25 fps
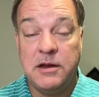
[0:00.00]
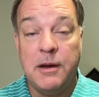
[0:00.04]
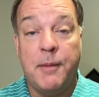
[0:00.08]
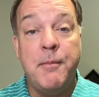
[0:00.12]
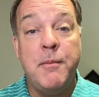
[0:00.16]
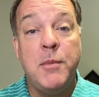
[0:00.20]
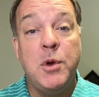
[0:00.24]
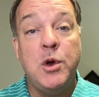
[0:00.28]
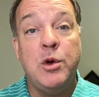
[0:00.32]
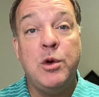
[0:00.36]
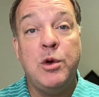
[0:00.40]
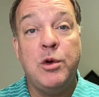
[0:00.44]
to
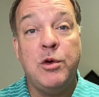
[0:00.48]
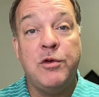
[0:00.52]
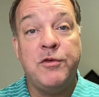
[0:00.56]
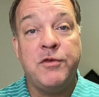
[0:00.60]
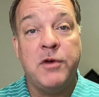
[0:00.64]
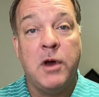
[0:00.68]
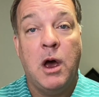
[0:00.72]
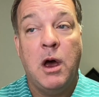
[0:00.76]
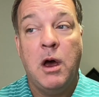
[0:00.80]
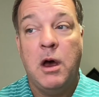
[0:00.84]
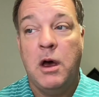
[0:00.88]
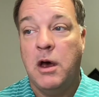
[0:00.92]

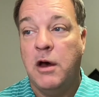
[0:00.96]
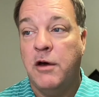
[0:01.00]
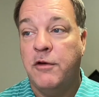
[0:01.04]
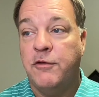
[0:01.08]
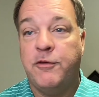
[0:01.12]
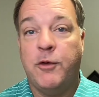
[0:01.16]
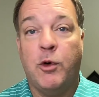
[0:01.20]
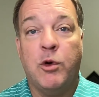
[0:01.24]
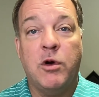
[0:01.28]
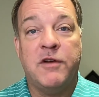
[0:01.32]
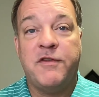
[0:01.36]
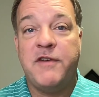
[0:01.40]
move
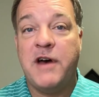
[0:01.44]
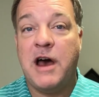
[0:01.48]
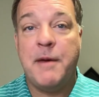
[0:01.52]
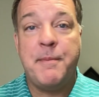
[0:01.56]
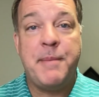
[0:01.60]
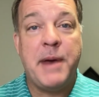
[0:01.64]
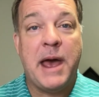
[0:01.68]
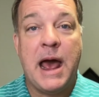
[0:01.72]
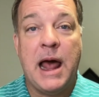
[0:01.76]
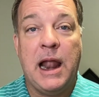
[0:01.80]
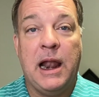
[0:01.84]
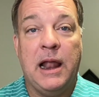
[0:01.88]
4 or
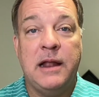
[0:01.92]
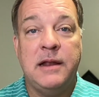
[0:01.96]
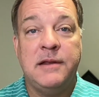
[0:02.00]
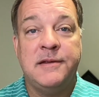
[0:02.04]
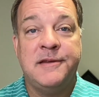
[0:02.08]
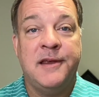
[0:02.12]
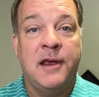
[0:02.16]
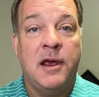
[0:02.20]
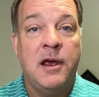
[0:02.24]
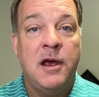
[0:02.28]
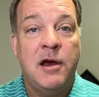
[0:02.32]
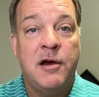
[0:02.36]
5
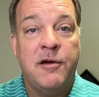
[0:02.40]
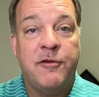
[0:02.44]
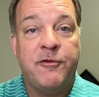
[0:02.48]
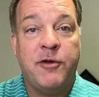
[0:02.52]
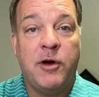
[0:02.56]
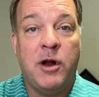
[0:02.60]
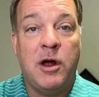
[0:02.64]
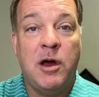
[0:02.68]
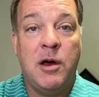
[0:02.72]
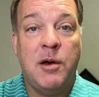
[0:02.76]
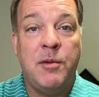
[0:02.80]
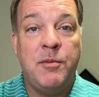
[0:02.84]
pallets
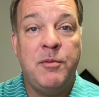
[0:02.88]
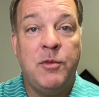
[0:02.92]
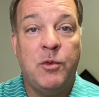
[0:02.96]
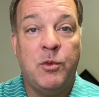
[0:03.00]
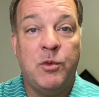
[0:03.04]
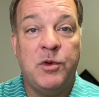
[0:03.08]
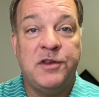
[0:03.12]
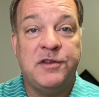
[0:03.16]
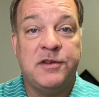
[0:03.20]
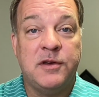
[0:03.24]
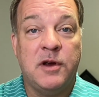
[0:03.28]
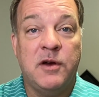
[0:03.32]
from
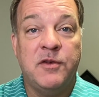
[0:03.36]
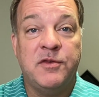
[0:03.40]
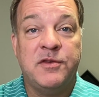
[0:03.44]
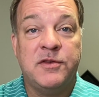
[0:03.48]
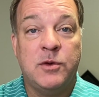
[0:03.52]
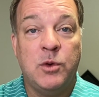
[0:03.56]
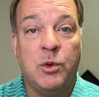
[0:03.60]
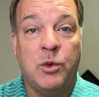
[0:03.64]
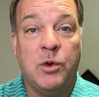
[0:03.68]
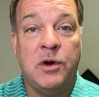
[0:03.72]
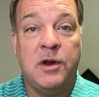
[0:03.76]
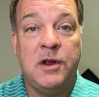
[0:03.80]
reserve
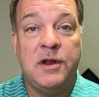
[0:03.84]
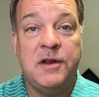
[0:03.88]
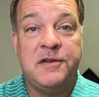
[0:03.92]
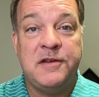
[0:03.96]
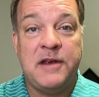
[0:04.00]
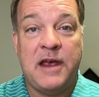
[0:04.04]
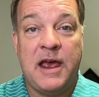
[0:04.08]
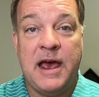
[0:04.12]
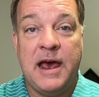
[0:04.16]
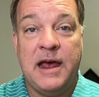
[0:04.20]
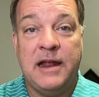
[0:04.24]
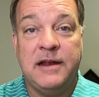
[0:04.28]

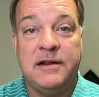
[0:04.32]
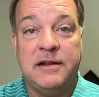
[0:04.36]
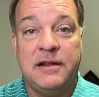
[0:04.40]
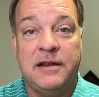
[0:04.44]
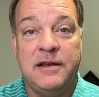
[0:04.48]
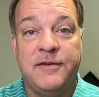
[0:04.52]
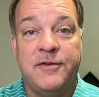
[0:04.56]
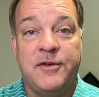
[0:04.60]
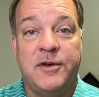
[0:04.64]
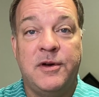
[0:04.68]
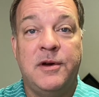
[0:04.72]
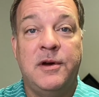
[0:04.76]
storage at
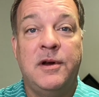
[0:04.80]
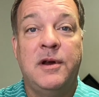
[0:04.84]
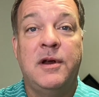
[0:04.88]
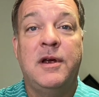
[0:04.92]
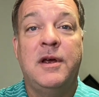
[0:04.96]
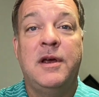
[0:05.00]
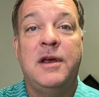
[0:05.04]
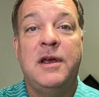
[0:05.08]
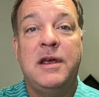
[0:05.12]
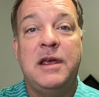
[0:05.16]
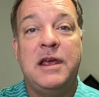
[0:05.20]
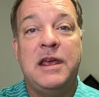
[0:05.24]
Deliver
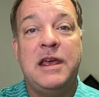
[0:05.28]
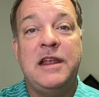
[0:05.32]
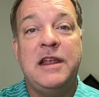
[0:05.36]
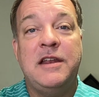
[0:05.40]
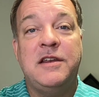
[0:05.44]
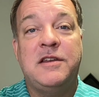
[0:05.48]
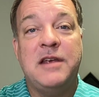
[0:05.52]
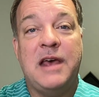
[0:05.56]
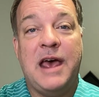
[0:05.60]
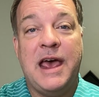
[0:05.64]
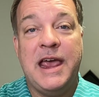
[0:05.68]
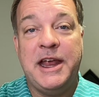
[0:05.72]

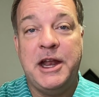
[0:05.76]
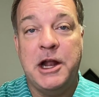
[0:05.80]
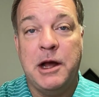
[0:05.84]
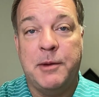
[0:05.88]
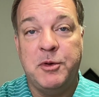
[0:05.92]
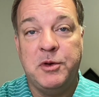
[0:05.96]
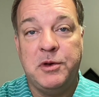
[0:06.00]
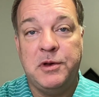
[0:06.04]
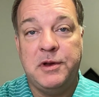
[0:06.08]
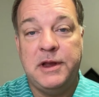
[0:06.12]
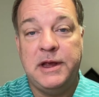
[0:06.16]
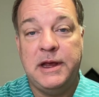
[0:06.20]
into
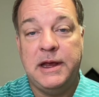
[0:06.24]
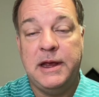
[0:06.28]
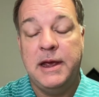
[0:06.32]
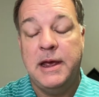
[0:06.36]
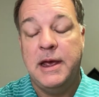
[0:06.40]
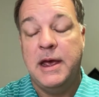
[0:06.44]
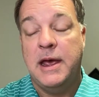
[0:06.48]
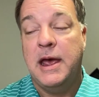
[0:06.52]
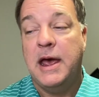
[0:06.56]
AWD.